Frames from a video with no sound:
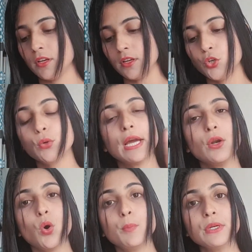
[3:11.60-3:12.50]
You can
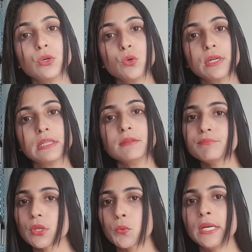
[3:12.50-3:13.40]
open Google,
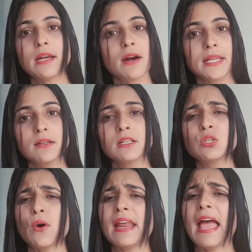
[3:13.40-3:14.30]
read articles
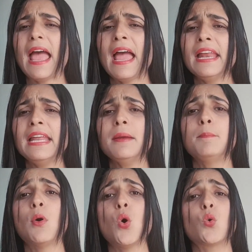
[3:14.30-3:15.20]
or any
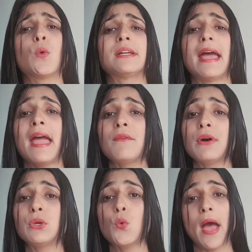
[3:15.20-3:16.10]
book, whatever
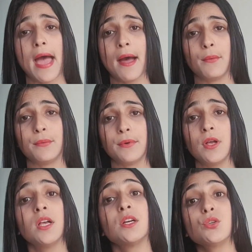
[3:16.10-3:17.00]
you have.
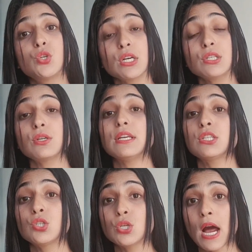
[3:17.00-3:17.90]
Just
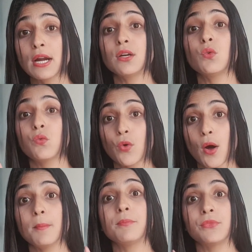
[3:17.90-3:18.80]
start
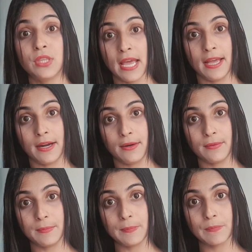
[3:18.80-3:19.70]
from there.
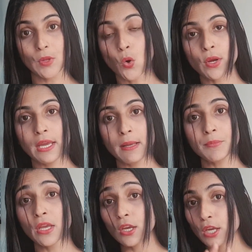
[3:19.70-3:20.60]
Okay?
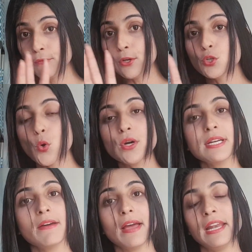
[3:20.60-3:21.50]
If you don't
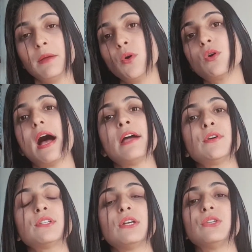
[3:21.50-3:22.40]
have any book, I
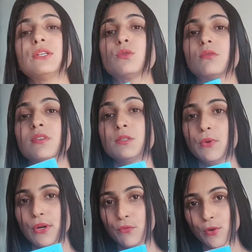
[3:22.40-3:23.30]
would suggest this
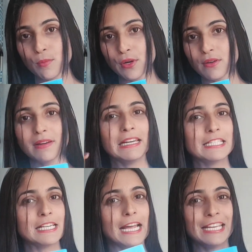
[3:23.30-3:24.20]
beautiful book,
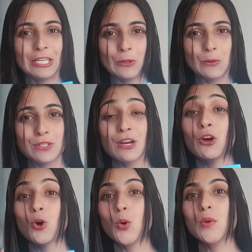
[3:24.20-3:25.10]
Little and Cute,
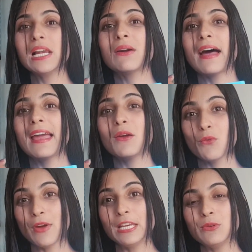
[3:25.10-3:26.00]
Who Will Cry
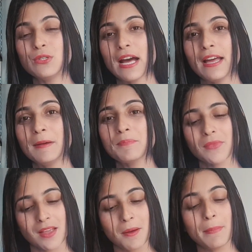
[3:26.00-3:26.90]
When You Die
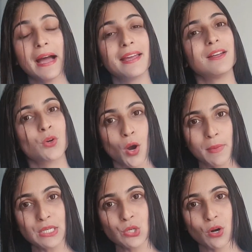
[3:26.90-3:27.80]
by
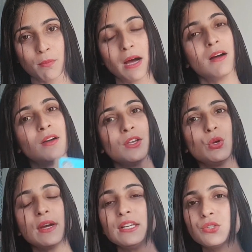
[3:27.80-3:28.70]
Robin Sharma. You
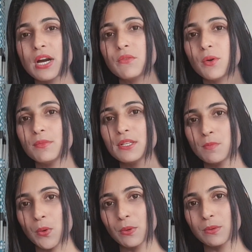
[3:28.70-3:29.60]
can start from this
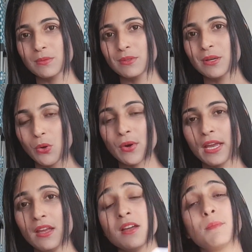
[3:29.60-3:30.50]
book.
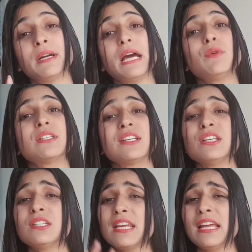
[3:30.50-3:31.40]
Okay? But I would
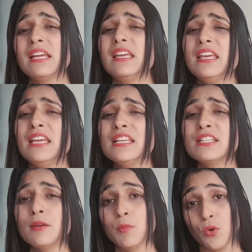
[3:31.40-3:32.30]
suggest take
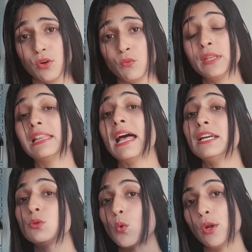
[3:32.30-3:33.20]
easy book with
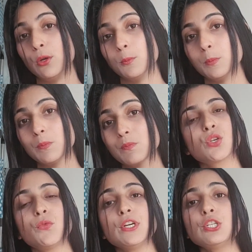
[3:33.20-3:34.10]
light volume. So
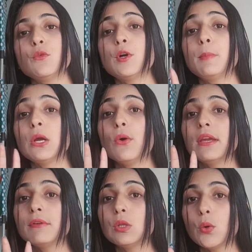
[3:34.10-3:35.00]
first you would be going
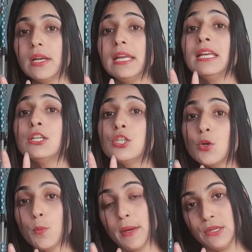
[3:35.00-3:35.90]
with only
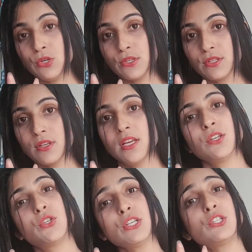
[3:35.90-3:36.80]
2 pages.
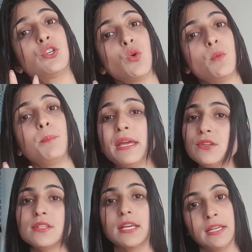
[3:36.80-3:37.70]
Just 2
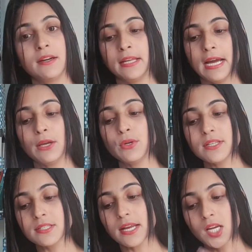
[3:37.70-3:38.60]
pages in a day. Are you
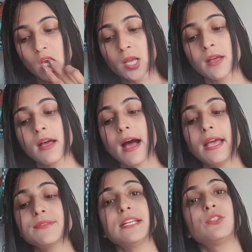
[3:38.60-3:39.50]
understanding? I
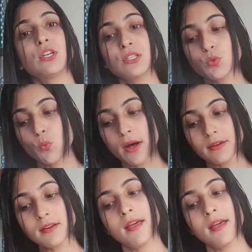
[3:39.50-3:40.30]
have said just 1